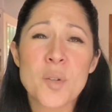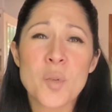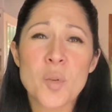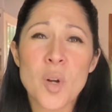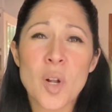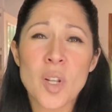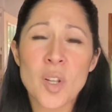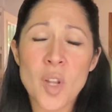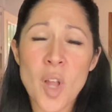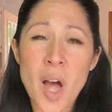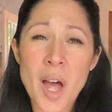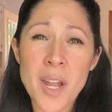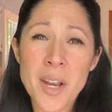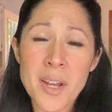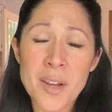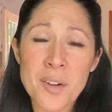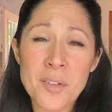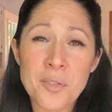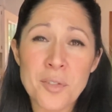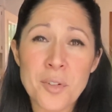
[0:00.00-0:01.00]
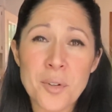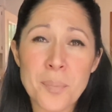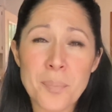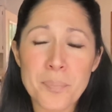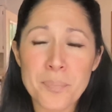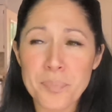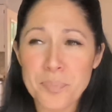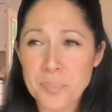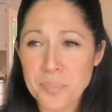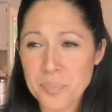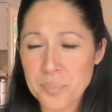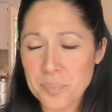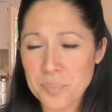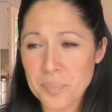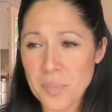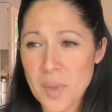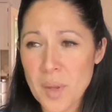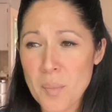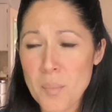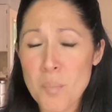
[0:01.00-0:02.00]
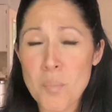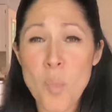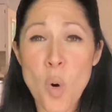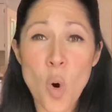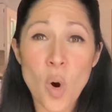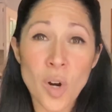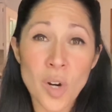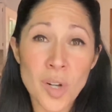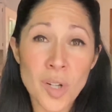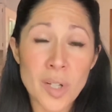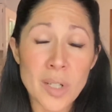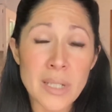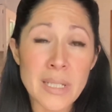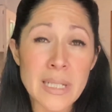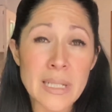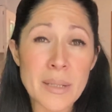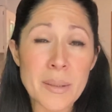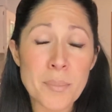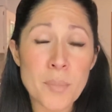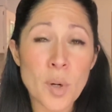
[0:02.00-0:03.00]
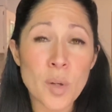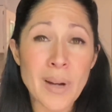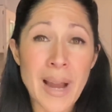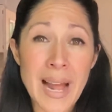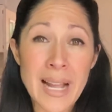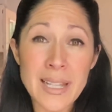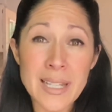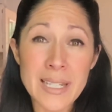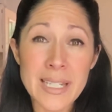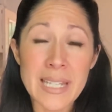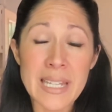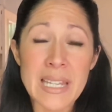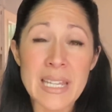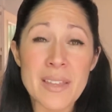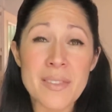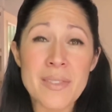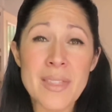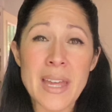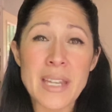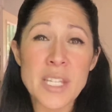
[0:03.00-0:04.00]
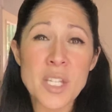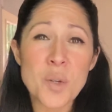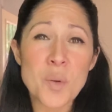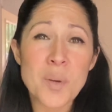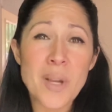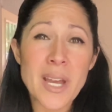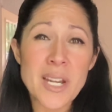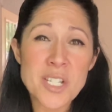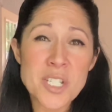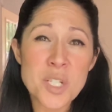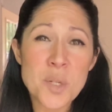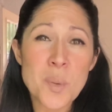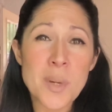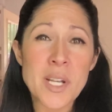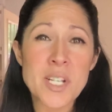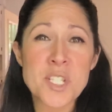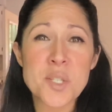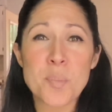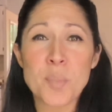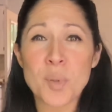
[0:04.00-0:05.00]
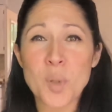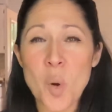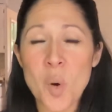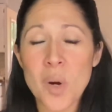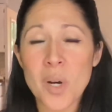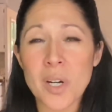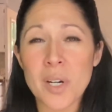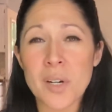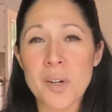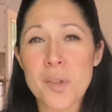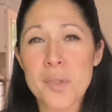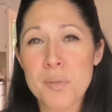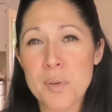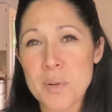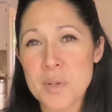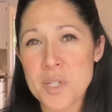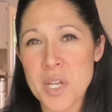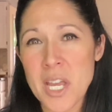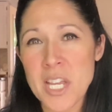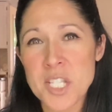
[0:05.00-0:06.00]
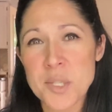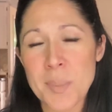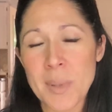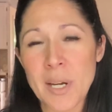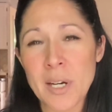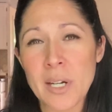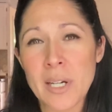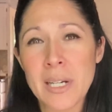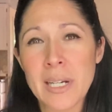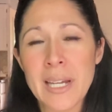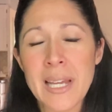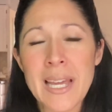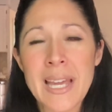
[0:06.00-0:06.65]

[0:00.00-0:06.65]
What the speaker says: a lot of morality that you get to explore through Shakespeare.